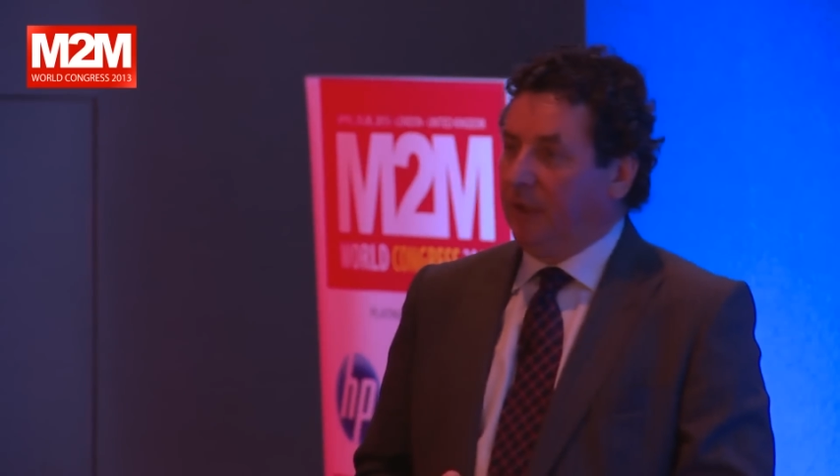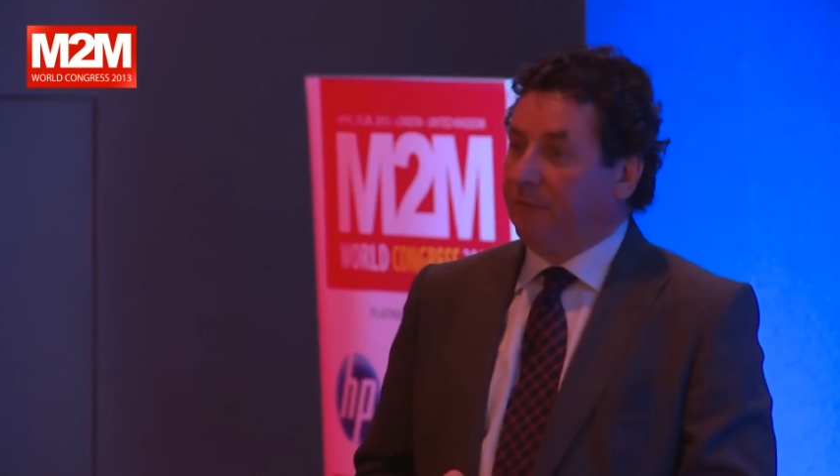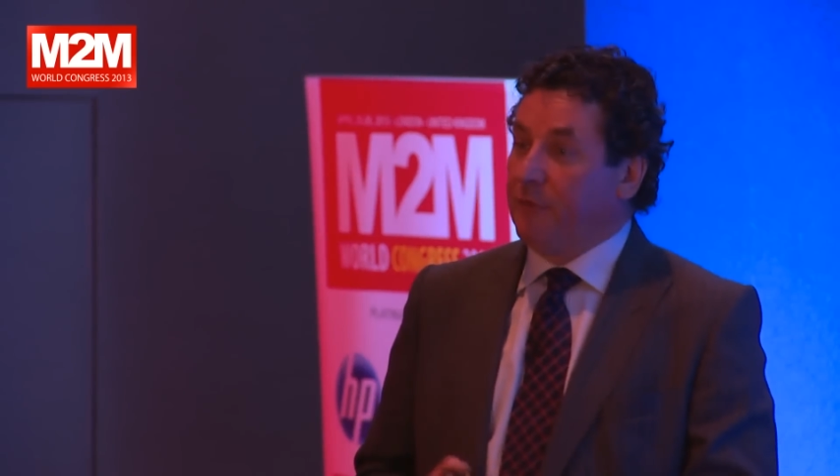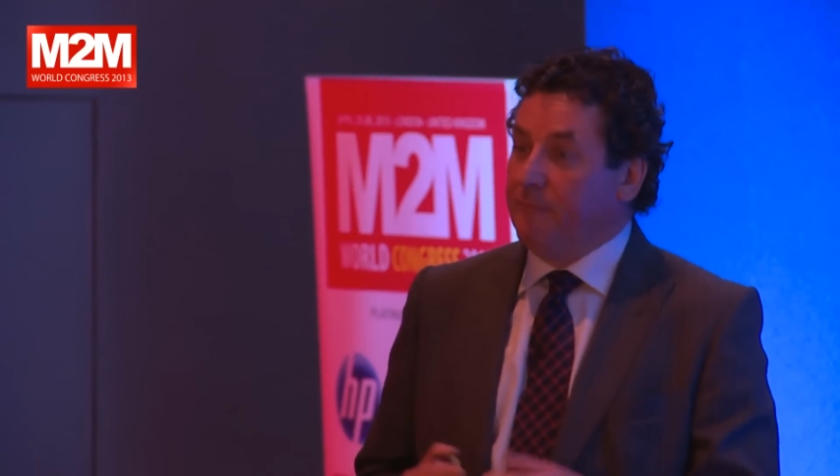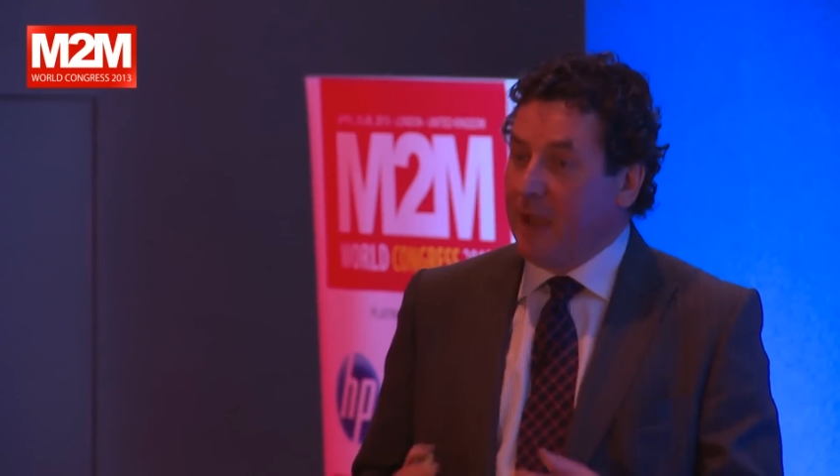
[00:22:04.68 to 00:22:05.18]

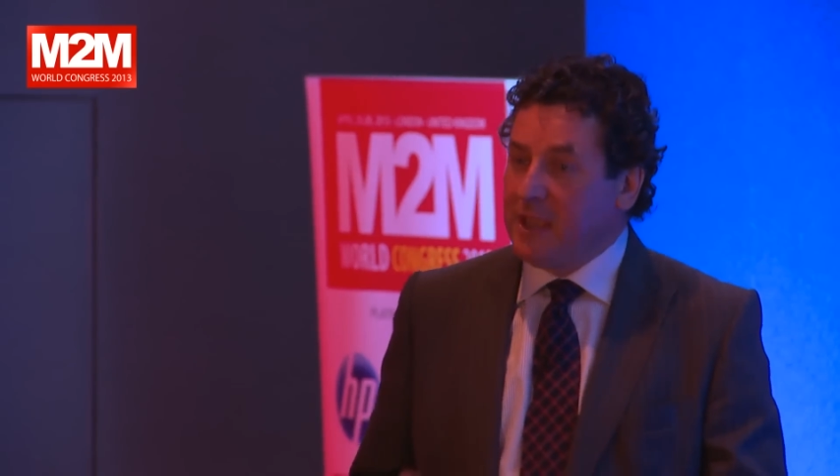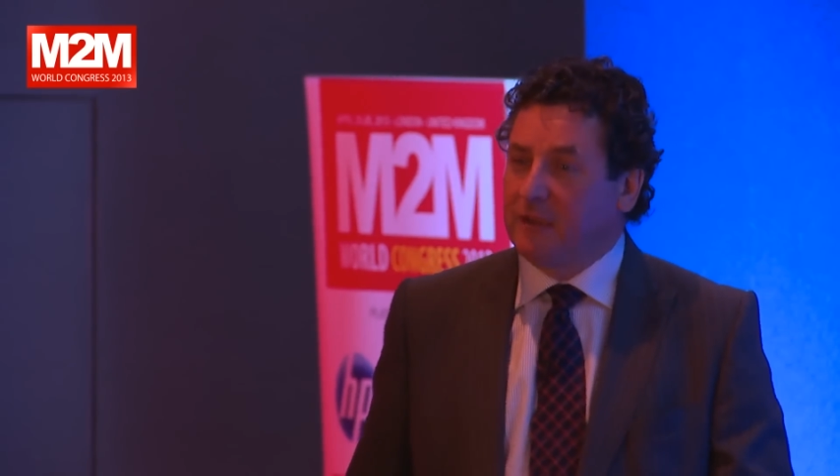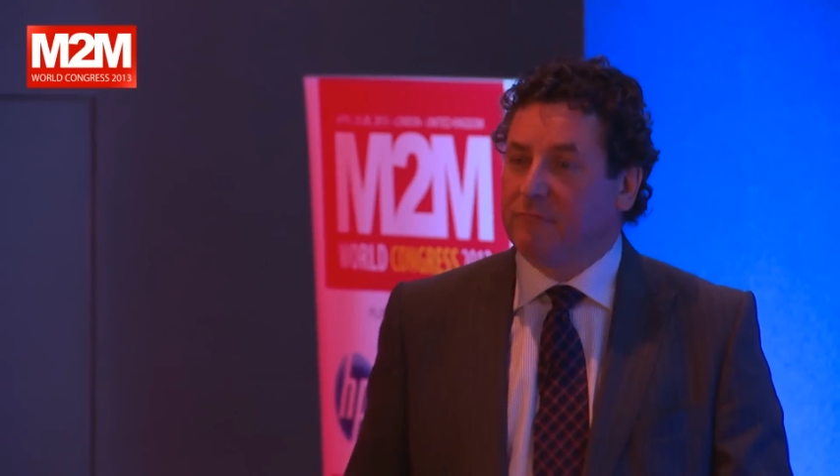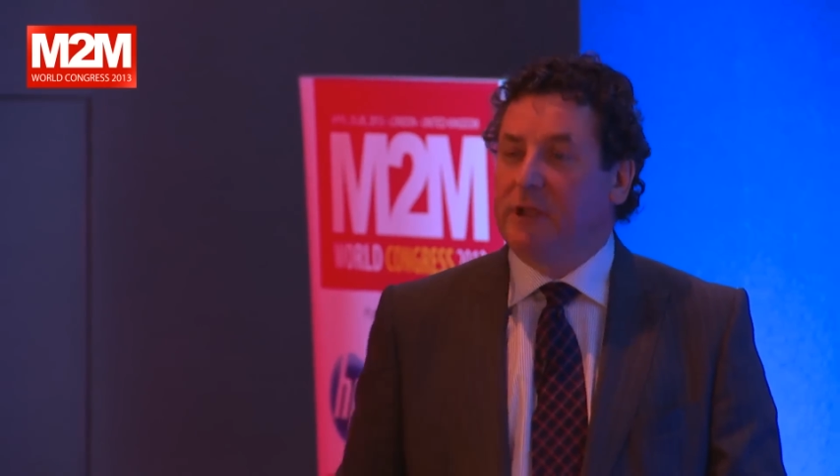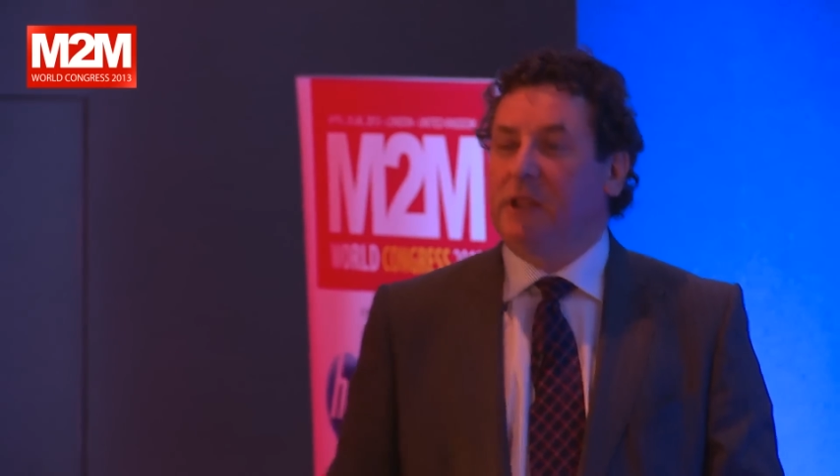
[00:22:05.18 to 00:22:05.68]
If we make
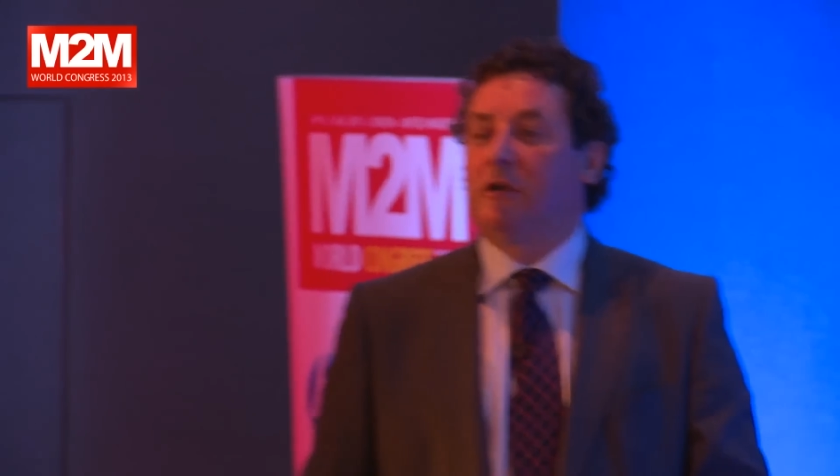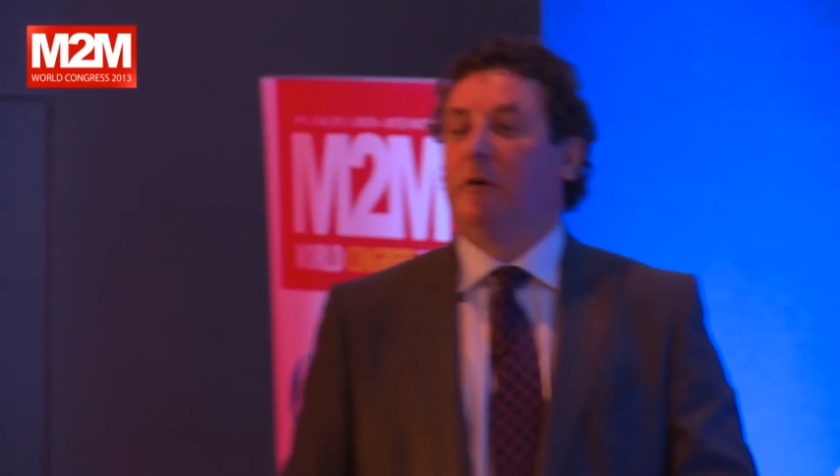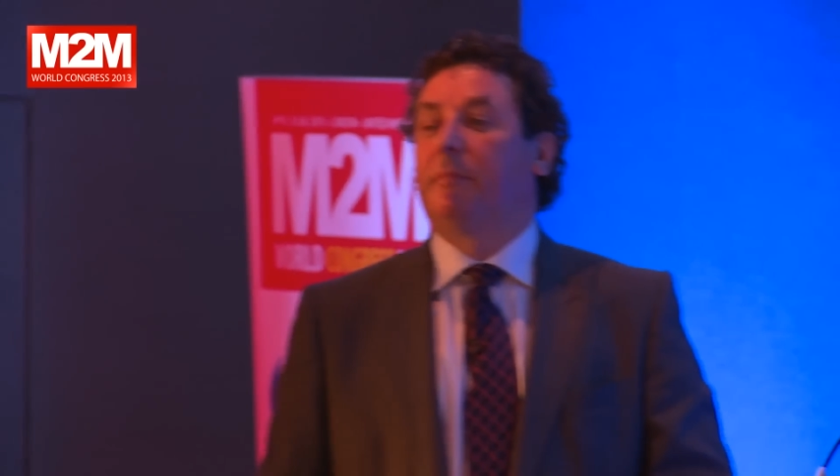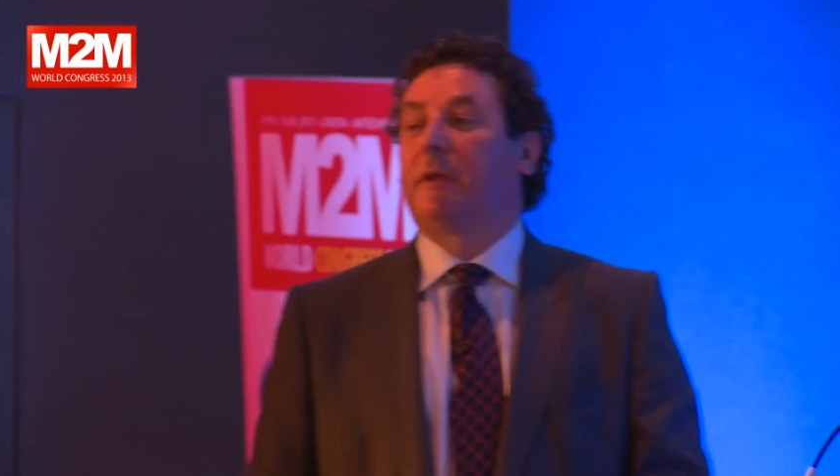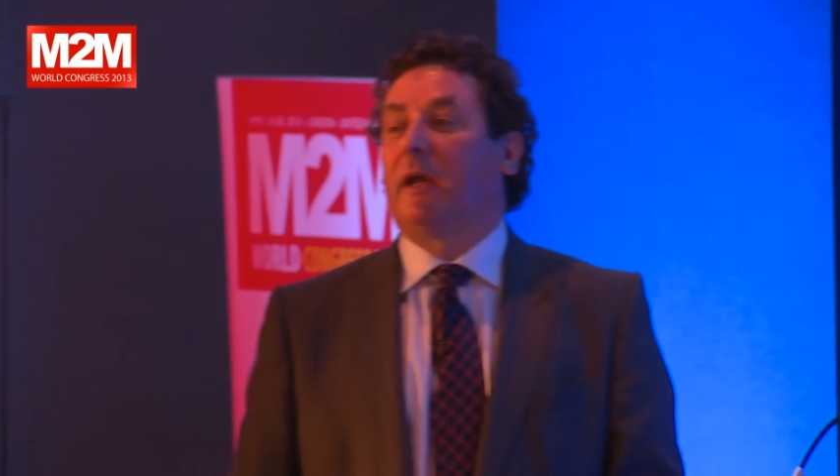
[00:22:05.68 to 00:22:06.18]
it really
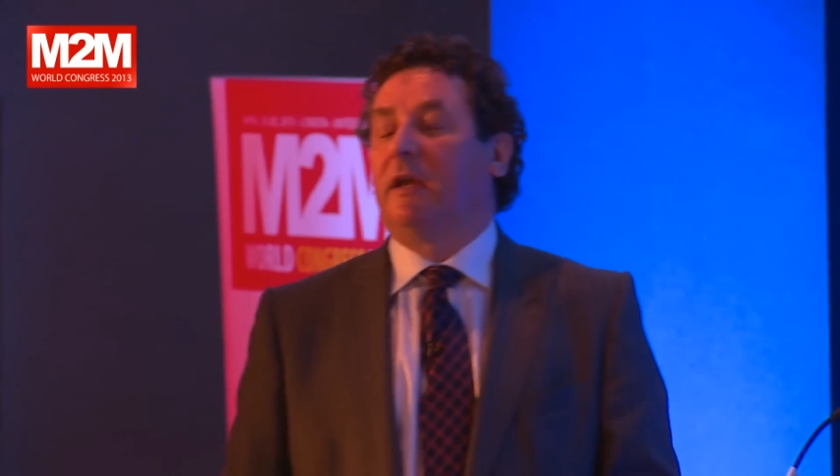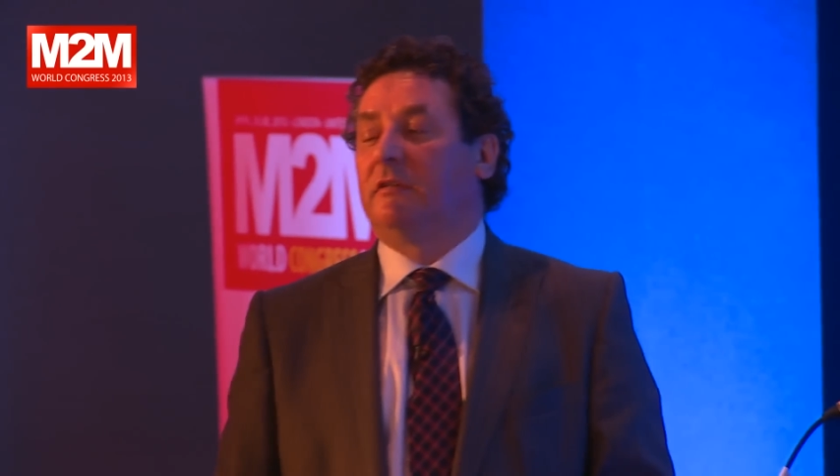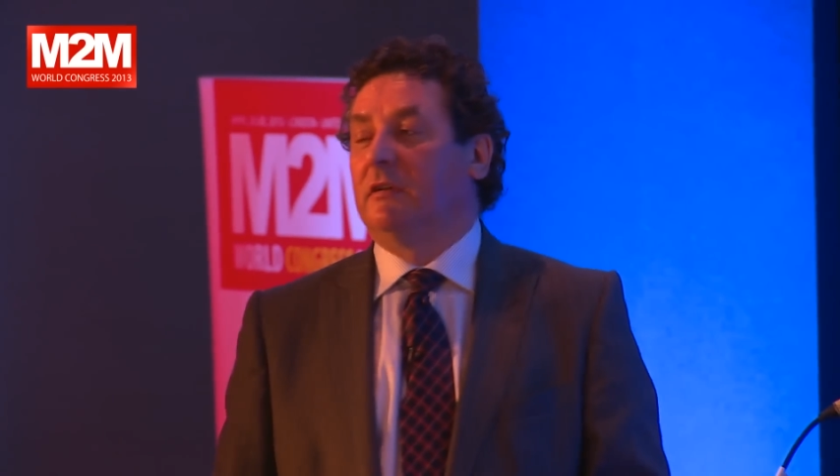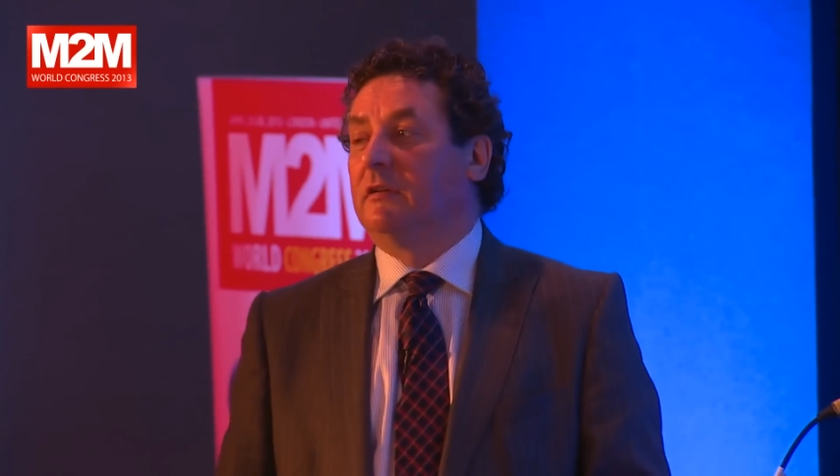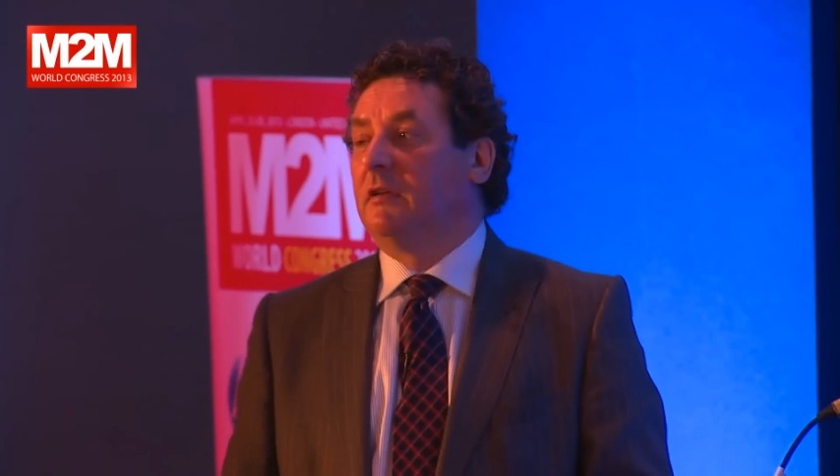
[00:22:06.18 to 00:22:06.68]

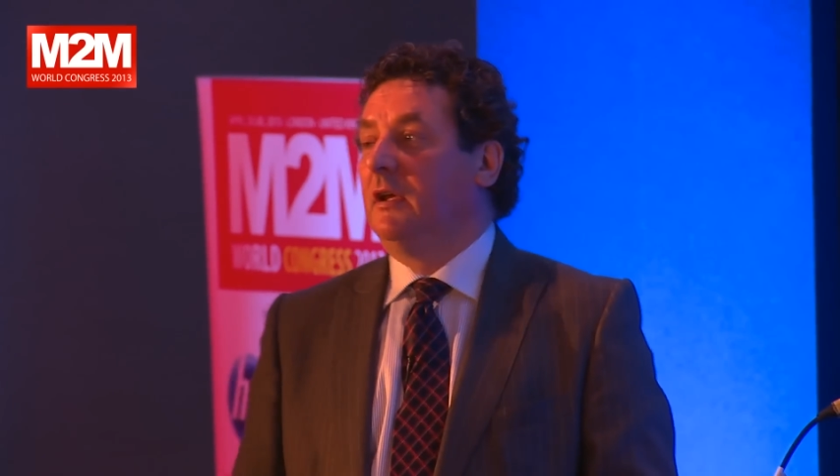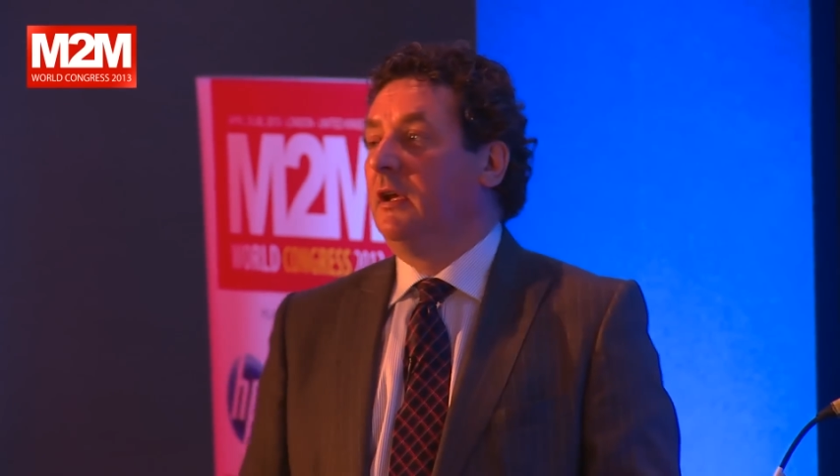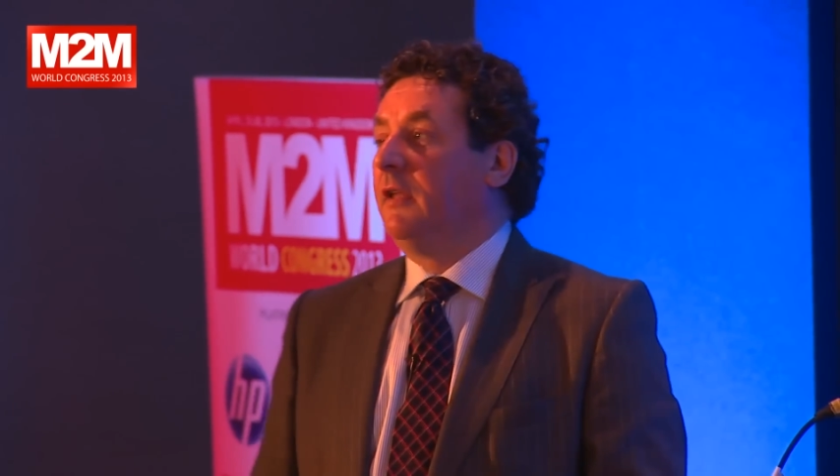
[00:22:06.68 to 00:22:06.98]
complicated,